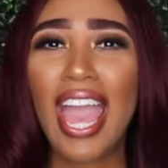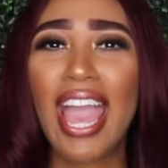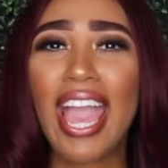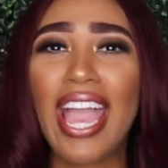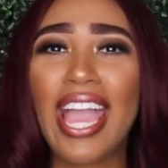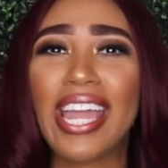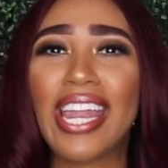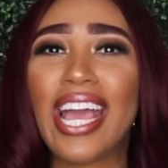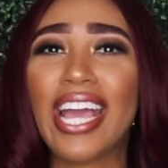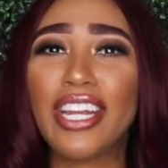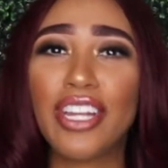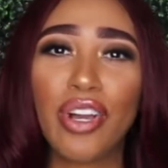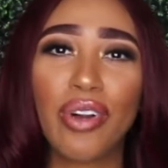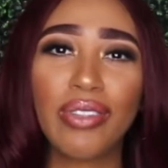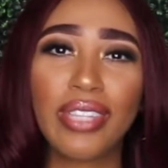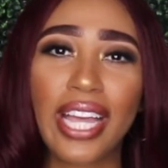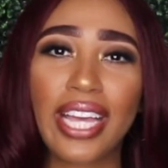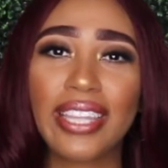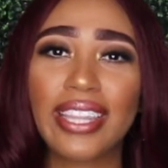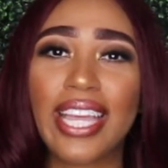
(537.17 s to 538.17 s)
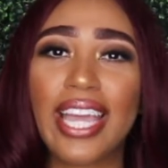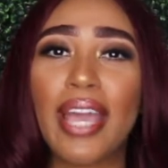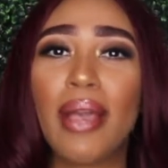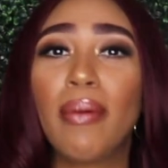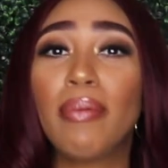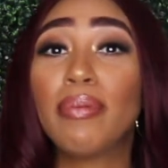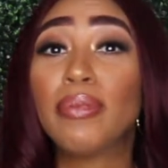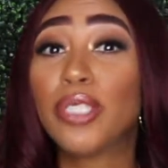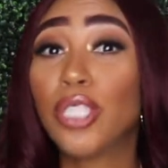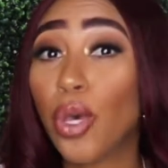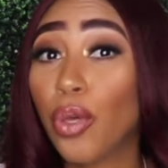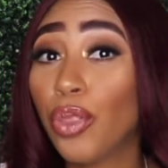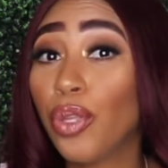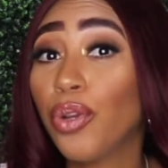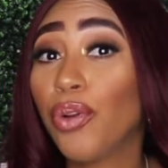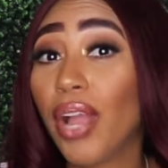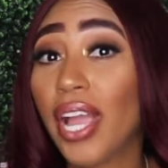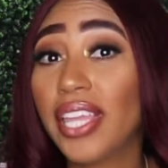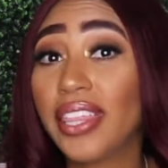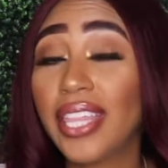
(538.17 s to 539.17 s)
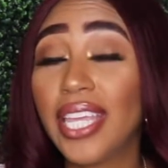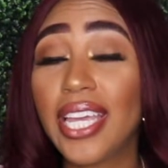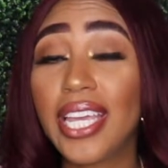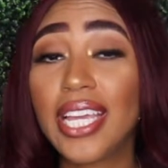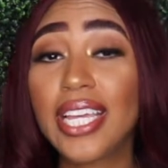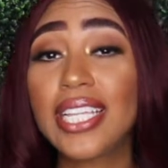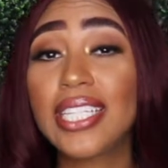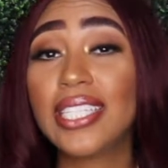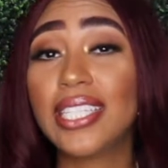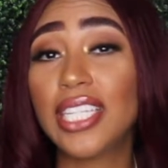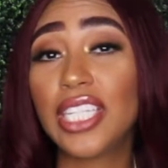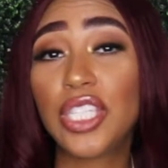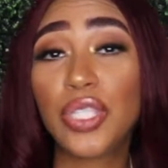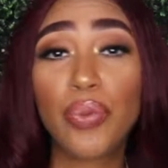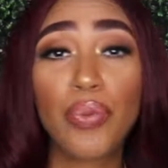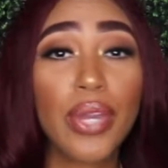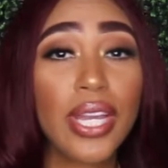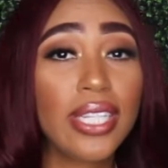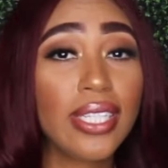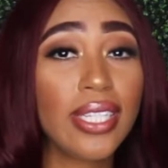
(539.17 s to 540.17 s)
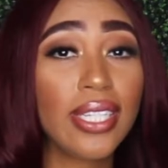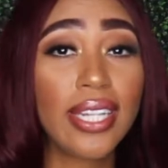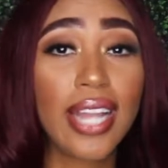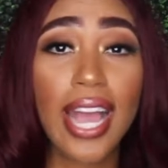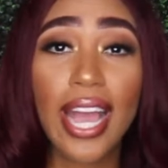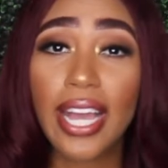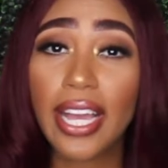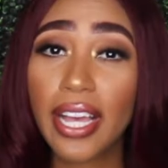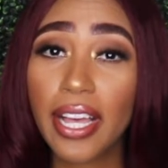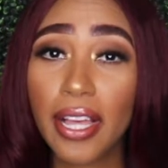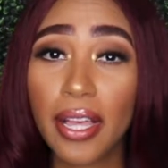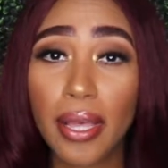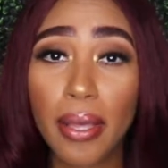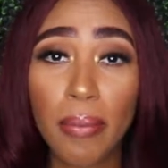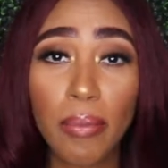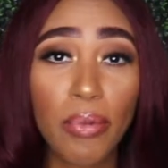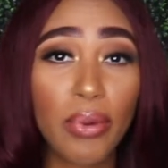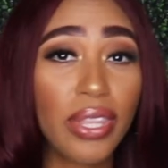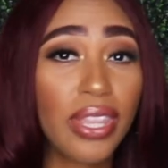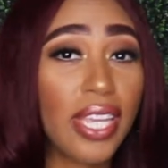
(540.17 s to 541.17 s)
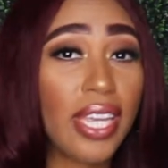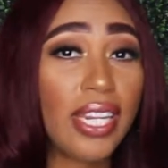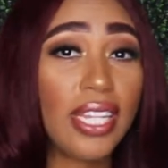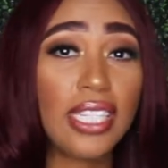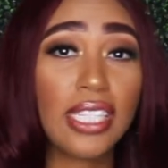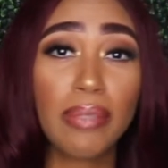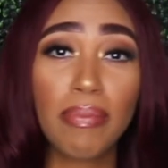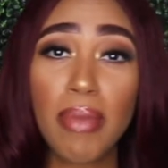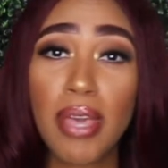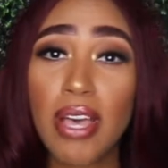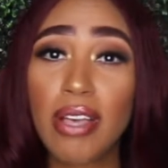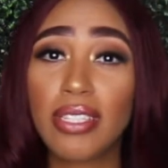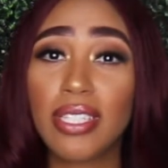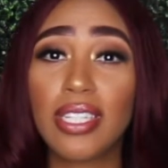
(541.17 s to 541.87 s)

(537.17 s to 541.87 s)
and I don't like that. So the great thing is this wig did not come with any smells.